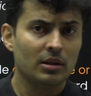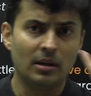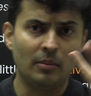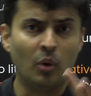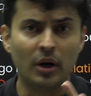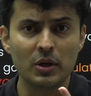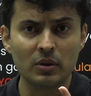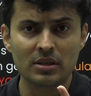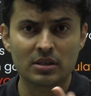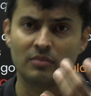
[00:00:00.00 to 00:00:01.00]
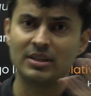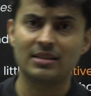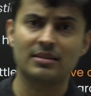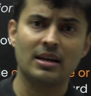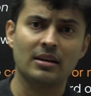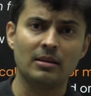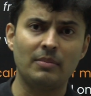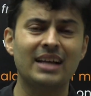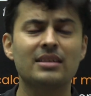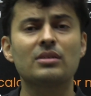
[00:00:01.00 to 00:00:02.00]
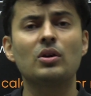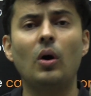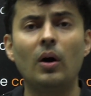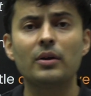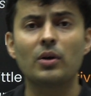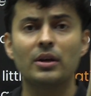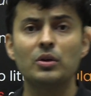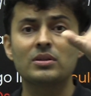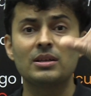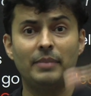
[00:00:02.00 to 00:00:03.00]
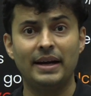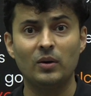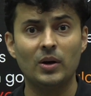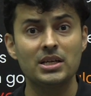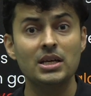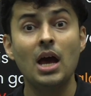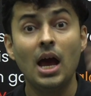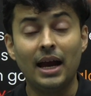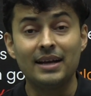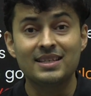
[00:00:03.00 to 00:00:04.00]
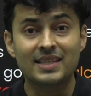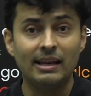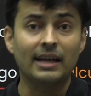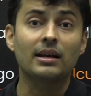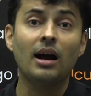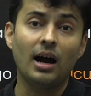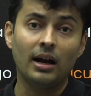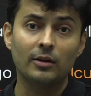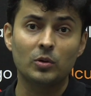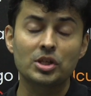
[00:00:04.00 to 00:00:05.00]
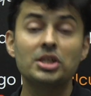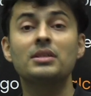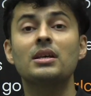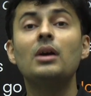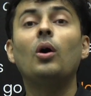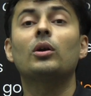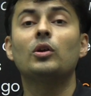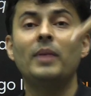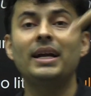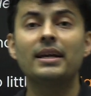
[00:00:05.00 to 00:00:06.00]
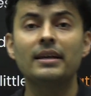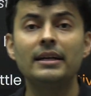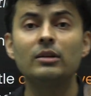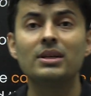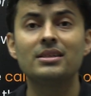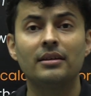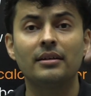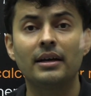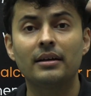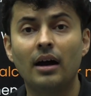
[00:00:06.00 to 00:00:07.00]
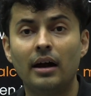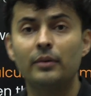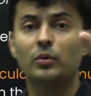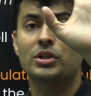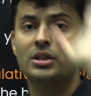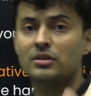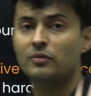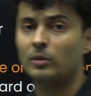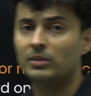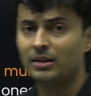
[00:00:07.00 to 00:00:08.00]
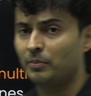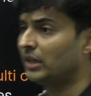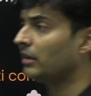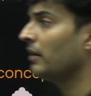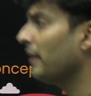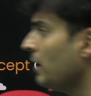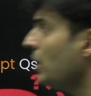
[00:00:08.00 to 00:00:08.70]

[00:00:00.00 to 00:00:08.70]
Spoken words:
modules, which is there in the batches, or you can use the pedagogy and select hard questions. Automatically, it will generate hard questions from that particular